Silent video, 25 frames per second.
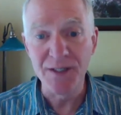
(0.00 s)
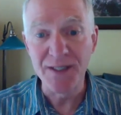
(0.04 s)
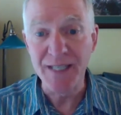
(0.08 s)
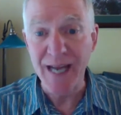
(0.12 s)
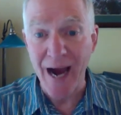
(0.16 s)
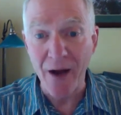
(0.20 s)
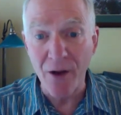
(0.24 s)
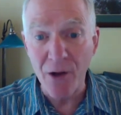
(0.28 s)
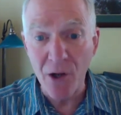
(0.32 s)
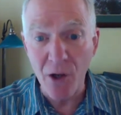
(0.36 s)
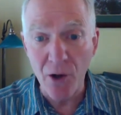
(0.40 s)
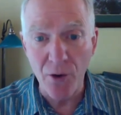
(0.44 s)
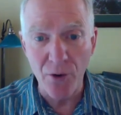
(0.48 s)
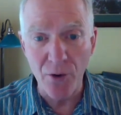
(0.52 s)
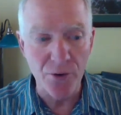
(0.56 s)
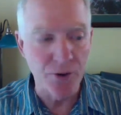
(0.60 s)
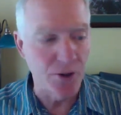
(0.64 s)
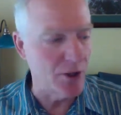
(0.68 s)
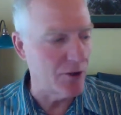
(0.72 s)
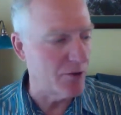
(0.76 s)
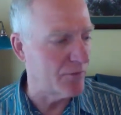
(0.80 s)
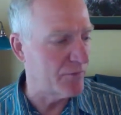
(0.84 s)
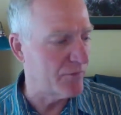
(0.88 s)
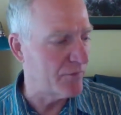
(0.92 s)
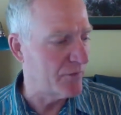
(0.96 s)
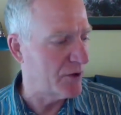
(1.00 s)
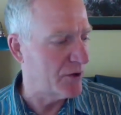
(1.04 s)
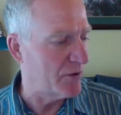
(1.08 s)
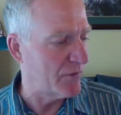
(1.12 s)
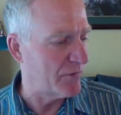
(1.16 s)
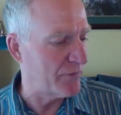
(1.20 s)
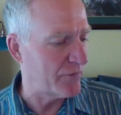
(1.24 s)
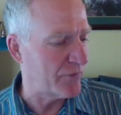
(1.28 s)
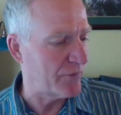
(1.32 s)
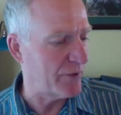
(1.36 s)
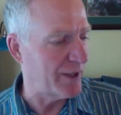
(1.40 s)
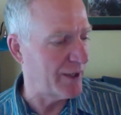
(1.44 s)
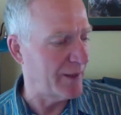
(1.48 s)
Download your
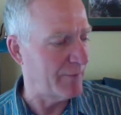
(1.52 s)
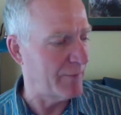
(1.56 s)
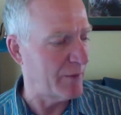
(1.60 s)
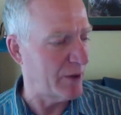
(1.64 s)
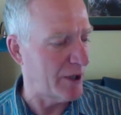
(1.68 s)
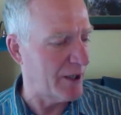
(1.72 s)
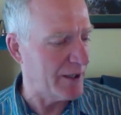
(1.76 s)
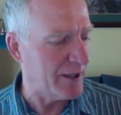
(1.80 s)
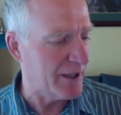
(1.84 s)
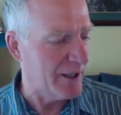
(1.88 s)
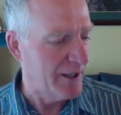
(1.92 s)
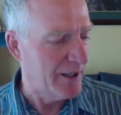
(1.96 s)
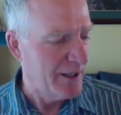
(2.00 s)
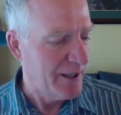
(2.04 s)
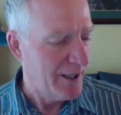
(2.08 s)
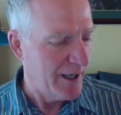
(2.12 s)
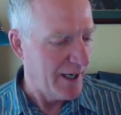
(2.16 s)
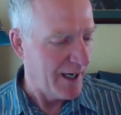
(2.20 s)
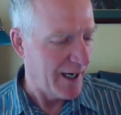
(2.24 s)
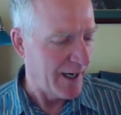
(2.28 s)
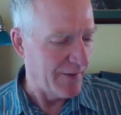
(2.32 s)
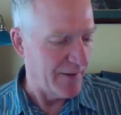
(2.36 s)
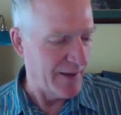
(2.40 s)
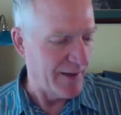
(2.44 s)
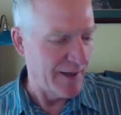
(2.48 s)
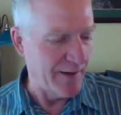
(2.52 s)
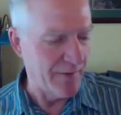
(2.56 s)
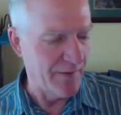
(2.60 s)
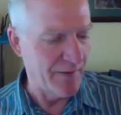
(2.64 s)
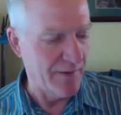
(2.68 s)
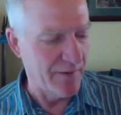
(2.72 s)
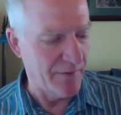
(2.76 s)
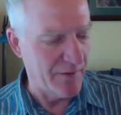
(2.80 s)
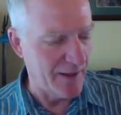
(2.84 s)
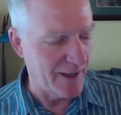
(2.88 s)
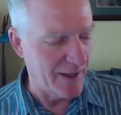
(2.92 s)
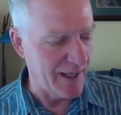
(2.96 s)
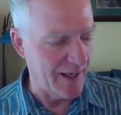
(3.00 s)
free book. And
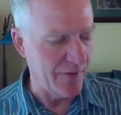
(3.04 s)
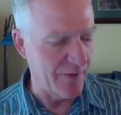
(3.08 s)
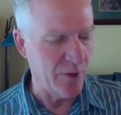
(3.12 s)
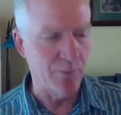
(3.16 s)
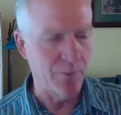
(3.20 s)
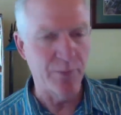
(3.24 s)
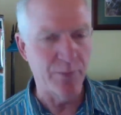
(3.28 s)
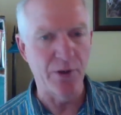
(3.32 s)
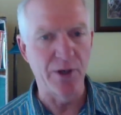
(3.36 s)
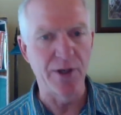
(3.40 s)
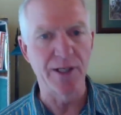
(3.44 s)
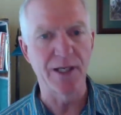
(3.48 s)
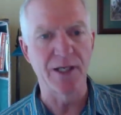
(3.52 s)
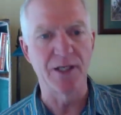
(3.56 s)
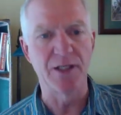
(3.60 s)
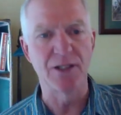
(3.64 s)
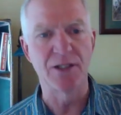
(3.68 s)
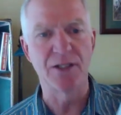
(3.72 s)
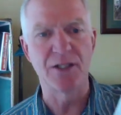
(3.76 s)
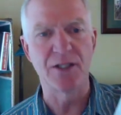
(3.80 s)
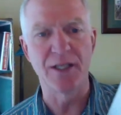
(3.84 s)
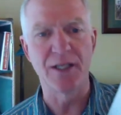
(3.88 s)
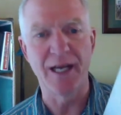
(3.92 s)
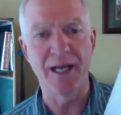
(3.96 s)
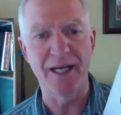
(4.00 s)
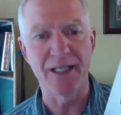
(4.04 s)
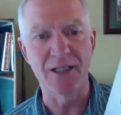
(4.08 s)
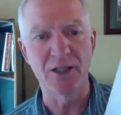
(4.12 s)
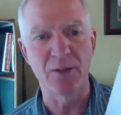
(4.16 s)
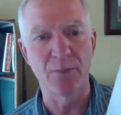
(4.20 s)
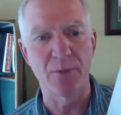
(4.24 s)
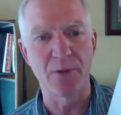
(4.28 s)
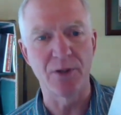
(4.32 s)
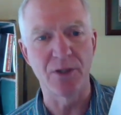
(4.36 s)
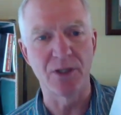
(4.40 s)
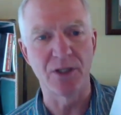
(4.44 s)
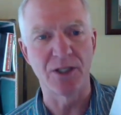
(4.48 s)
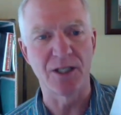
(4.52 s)
then the other book is The
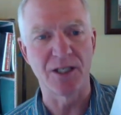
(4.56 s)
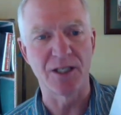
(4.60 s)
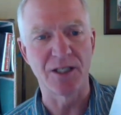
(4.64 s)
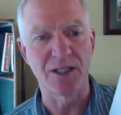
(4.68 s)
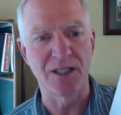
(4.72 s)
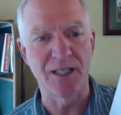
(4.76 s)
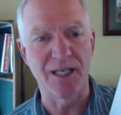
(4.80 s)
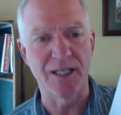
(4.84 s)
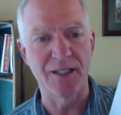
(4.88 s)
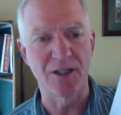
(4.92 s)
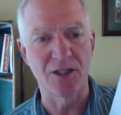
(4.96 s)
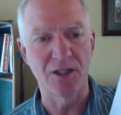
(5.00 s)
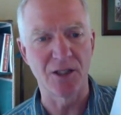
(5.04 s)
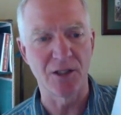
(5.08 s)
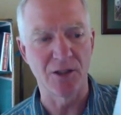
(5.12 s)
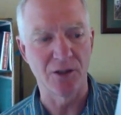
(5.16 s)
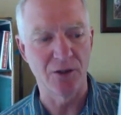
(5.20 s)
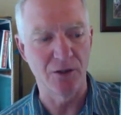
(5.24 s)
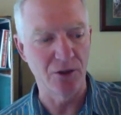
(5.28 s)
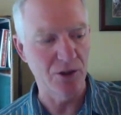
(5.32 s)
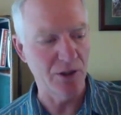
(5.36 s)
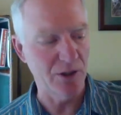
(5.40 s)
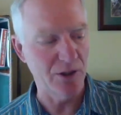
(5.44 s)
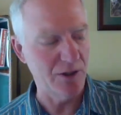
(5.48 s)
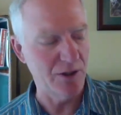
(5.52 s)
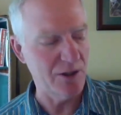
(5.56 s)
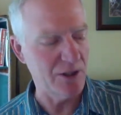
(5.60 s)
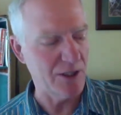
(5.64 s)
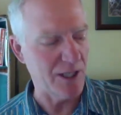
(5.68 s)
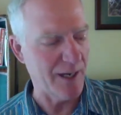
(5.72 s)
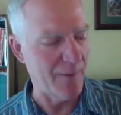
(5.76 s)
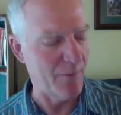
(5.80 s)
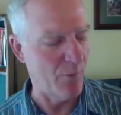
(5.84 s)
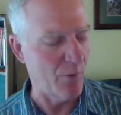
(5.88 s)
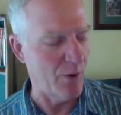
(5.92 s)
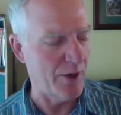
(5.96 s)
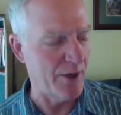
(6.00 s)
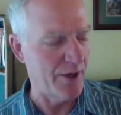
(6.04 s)
Expert Success Solutions.
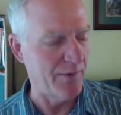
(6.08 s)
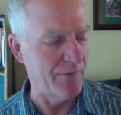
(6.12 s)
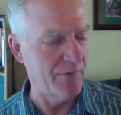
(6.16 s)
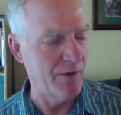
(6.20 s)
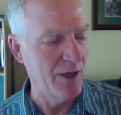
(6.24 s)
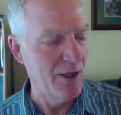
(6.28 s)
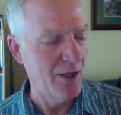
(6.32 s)
I'm one of